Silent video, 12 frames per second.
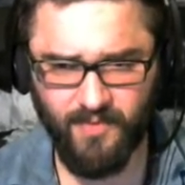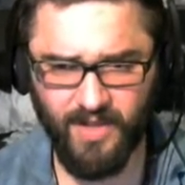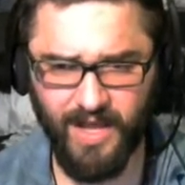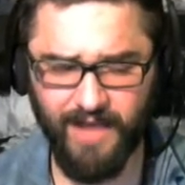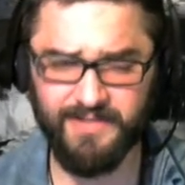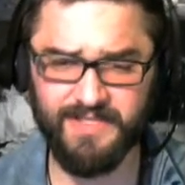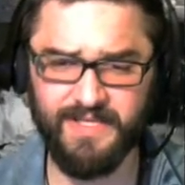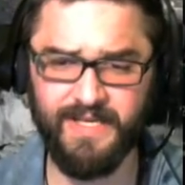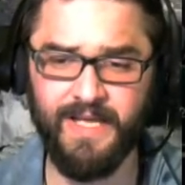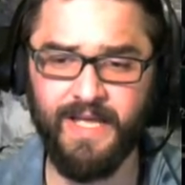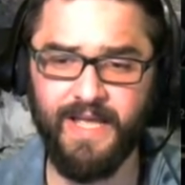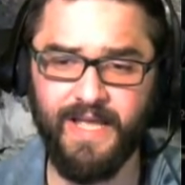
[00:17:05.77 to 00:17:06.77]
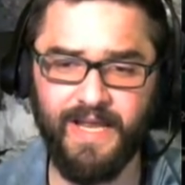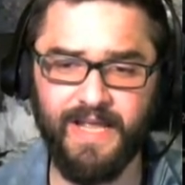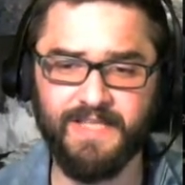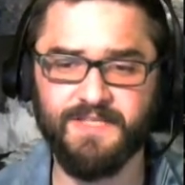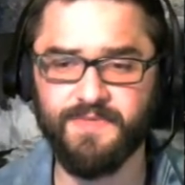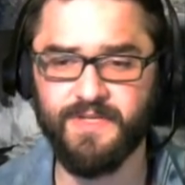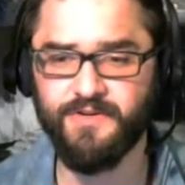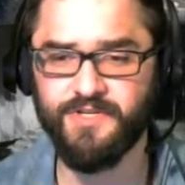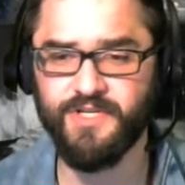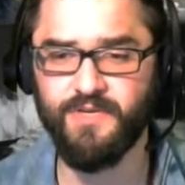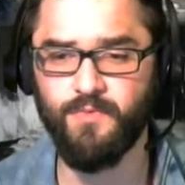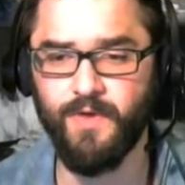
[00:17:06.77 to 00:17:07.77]
Obviously, it has some
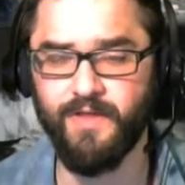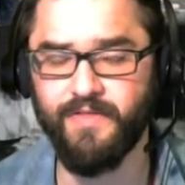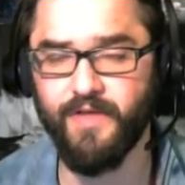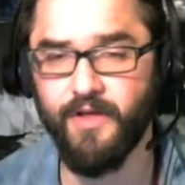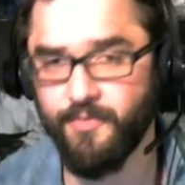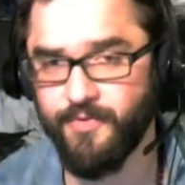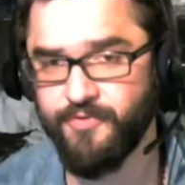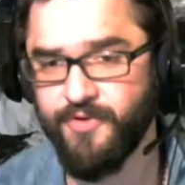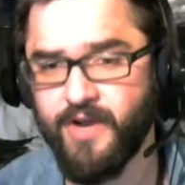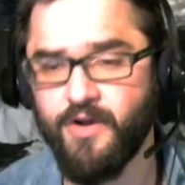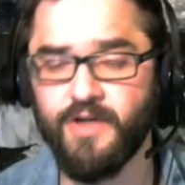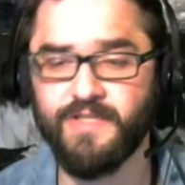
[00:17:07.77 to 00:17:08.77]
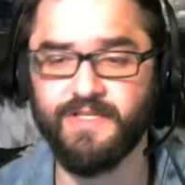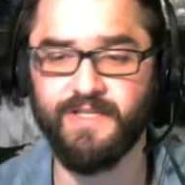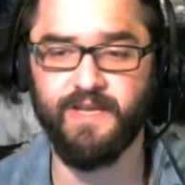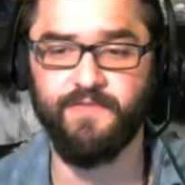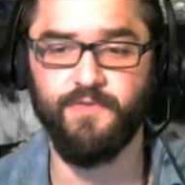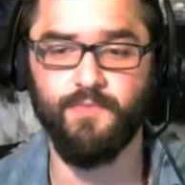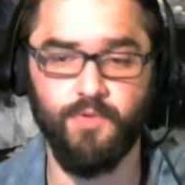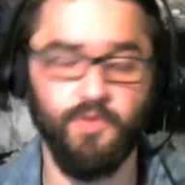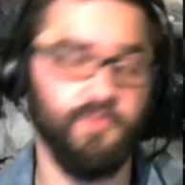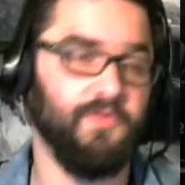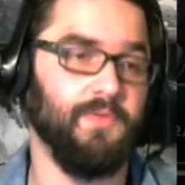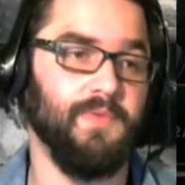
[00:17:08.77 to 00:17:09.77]
synergy with other Betray cards, and that if you pull
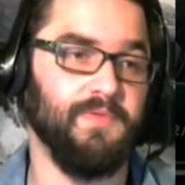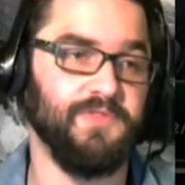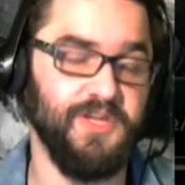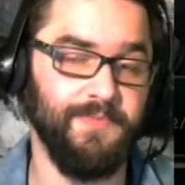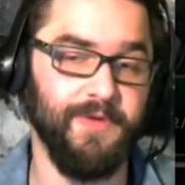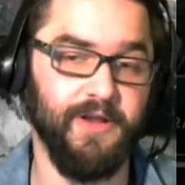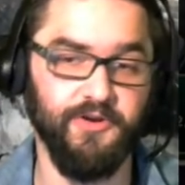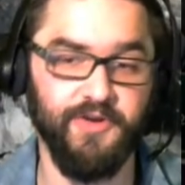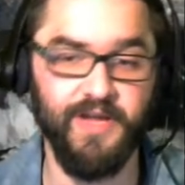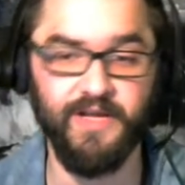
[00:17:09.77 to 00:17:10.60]
something cheap out of your deck,